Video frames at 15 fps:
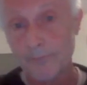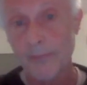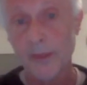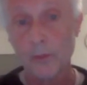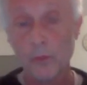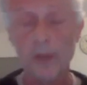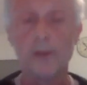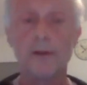
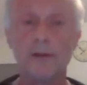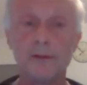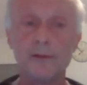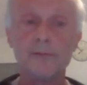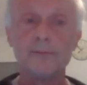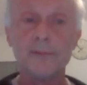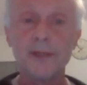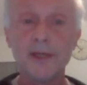Well,
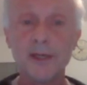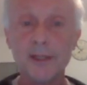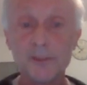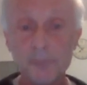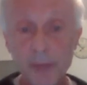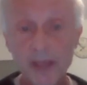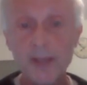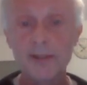it
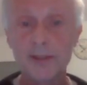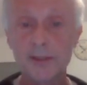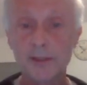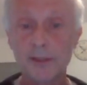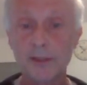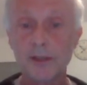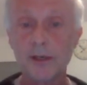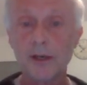makes
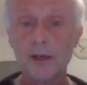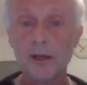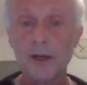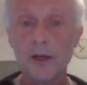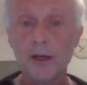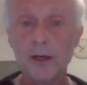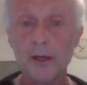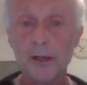
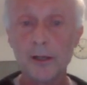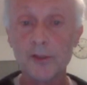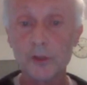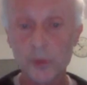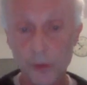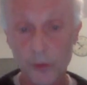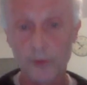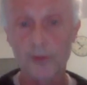a
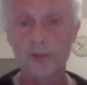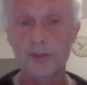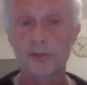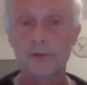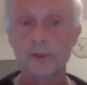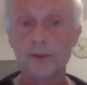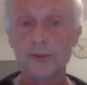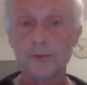source
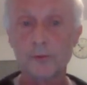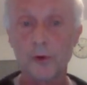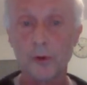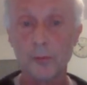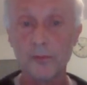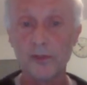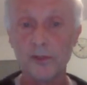transformed